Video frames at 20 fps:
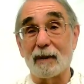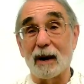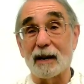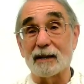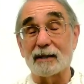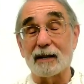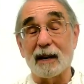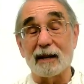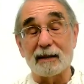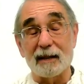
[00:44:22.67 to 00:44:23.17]
I
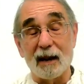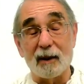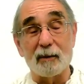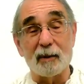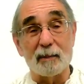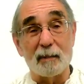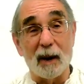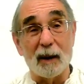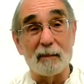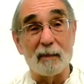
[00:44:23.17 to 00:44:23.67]
sat down
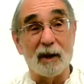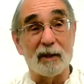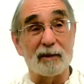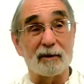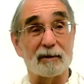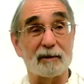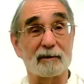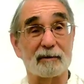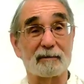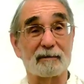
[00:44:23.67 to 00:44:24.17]
with my
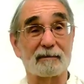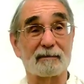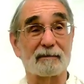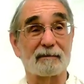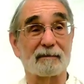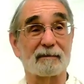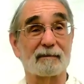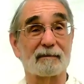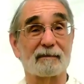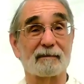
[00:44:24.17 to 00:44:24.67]
mother.
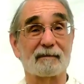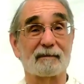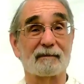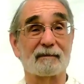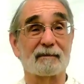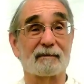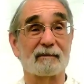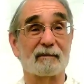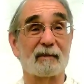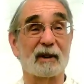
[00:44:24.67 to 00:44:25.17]

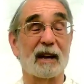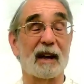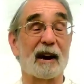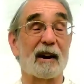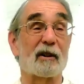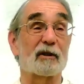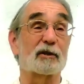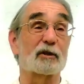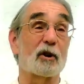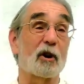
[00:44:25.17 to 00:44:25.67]
We had
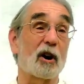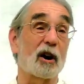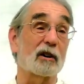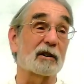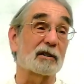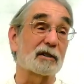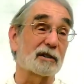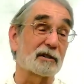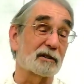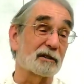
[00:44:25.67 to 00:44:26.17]
our
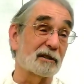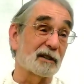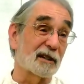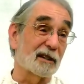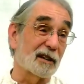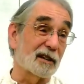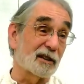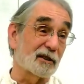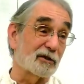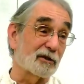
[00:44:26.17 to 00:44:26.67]
talks in
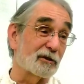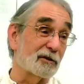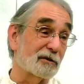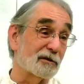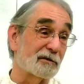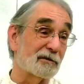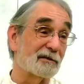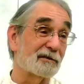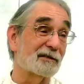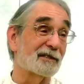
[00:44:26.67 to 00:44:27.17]
the kitchen.
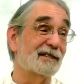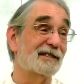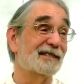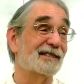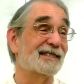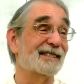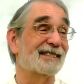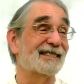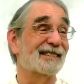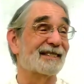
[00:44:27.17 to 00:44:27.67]

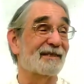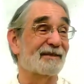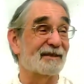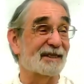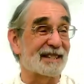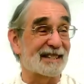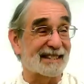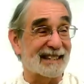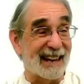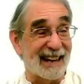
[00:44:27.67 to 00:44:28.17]

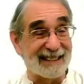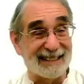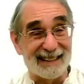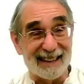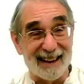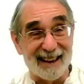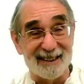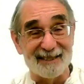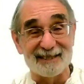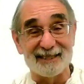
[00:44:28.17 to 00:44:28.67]
We sat
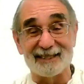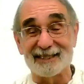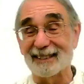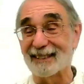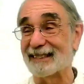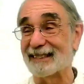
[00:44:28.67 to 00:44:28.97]
down.